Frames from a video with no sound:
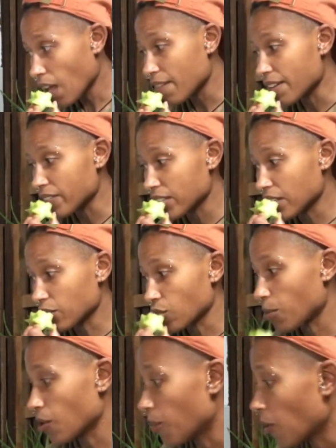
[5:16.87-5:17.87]
Never seen a raw
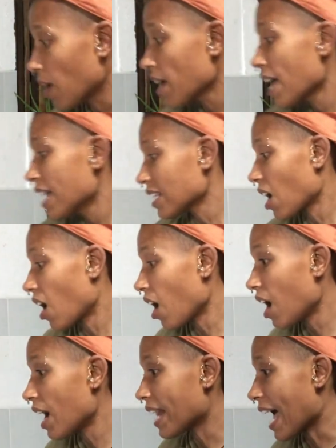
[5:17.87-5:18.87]
pawpaw.
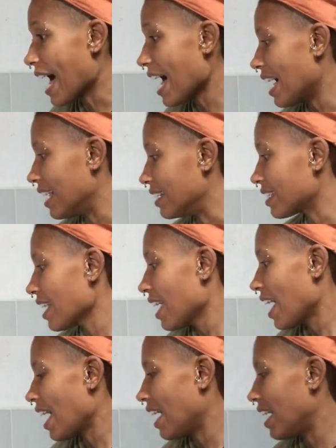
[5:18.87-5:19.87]
Hard as,
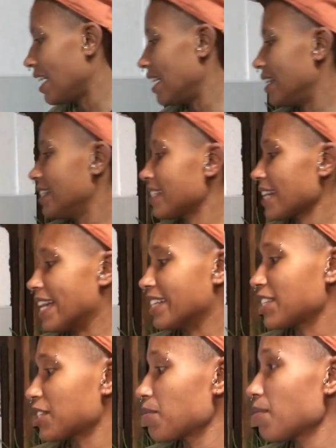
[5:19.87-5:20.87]
and it
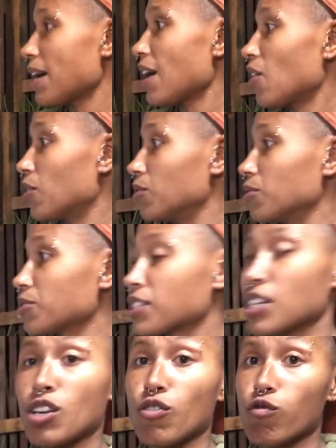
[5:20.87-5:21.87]
smells
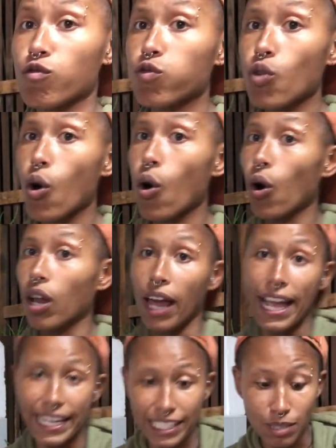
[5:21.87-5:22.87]
raw.
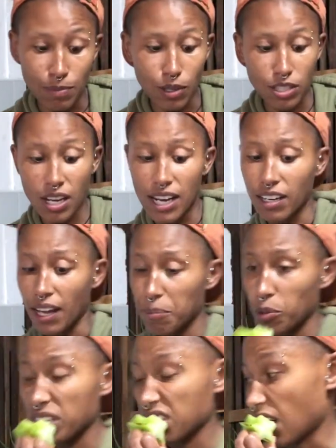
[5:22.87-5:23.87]
Like, it smells kind of like
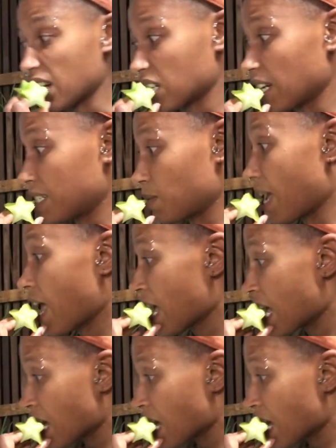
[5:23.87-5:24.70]
poison actually to me.